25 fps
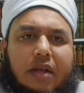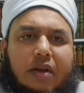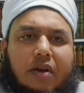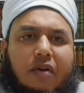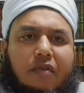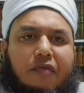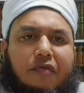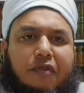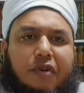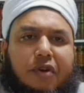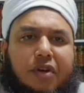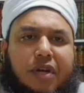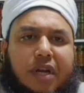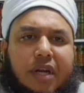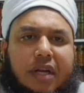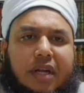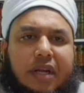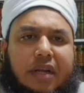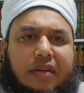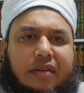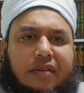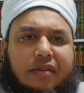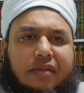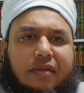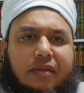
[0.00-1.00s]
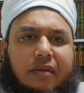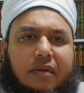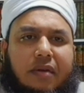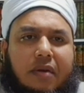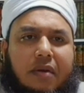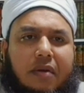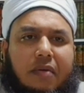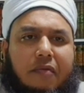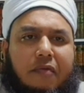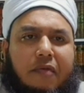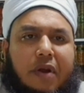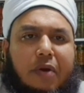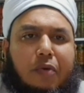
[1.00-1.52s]
The confusion is
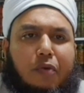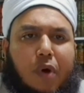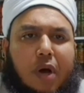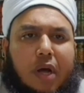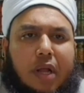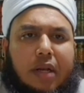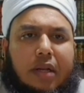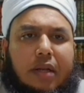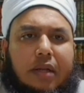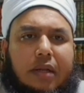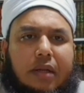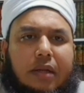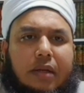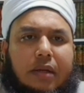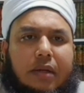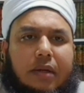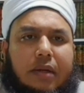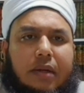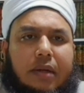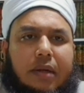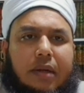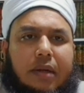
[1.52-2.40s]
when one